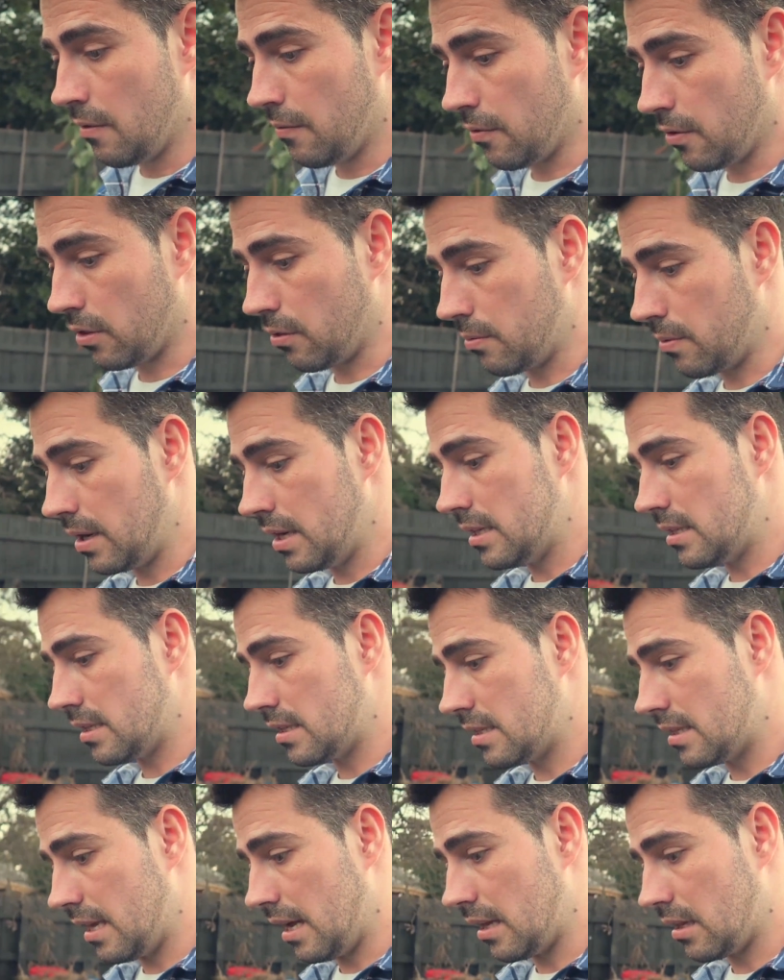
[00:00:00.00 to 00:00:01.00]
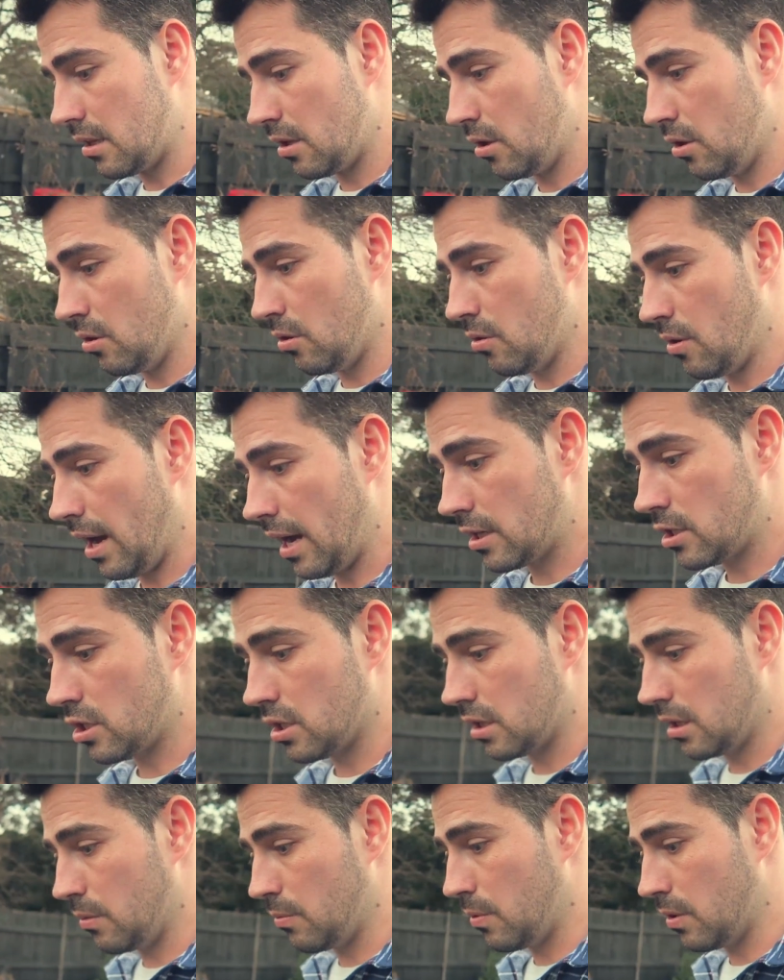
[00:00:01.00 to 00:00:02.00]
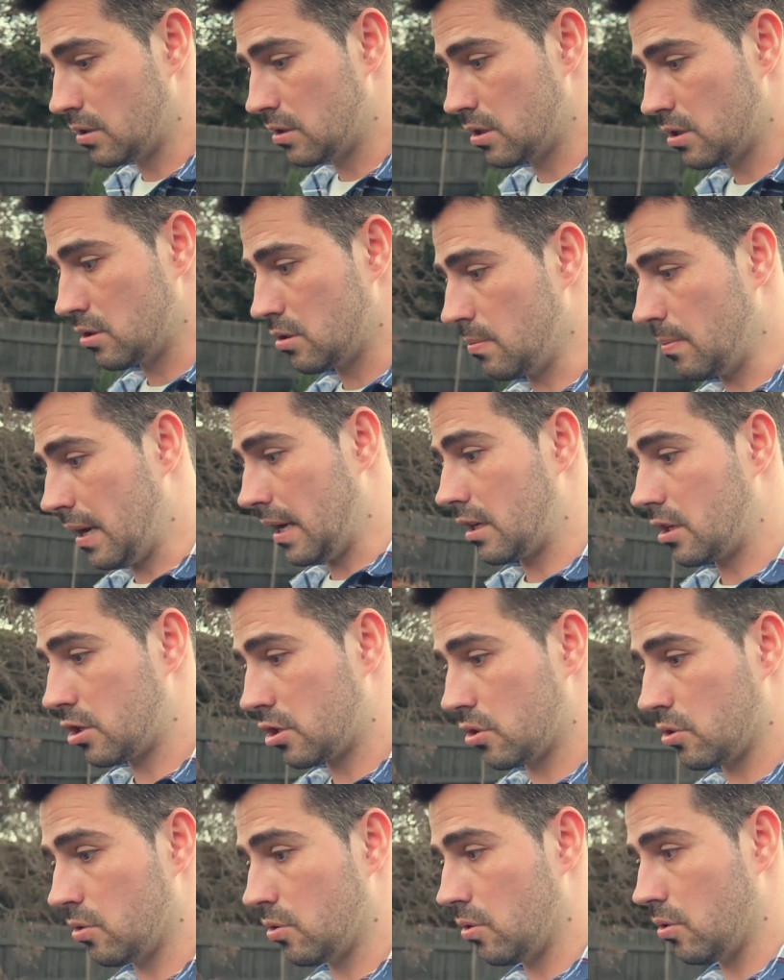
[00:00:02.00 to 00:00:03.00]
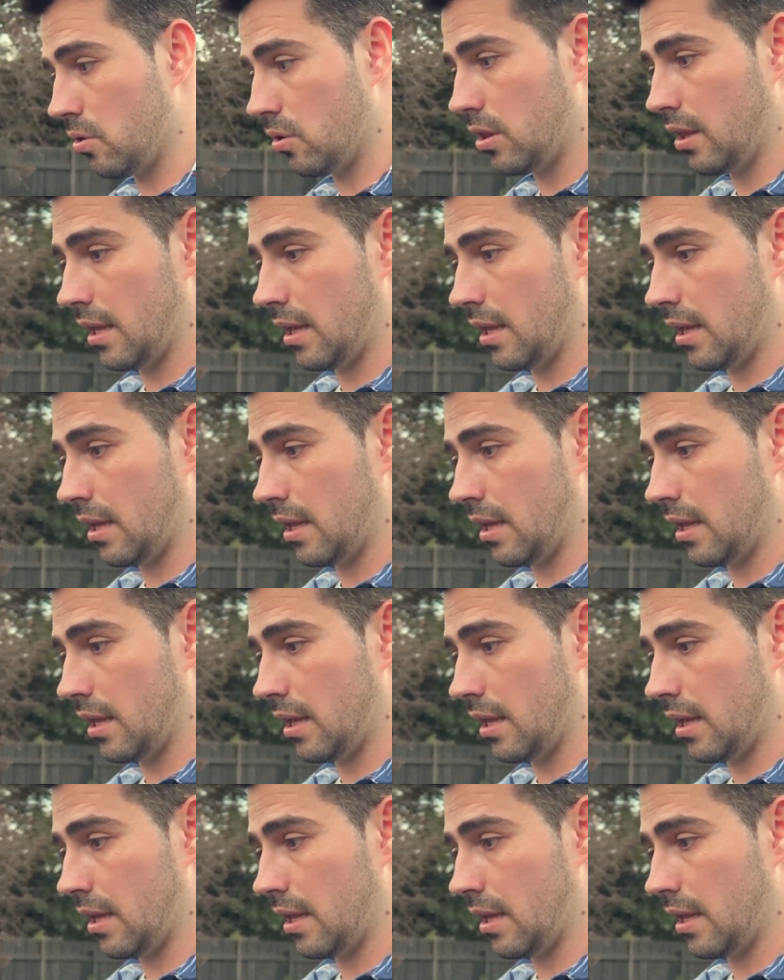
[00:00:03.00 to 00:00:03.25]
for the reasons that you actually want to make sure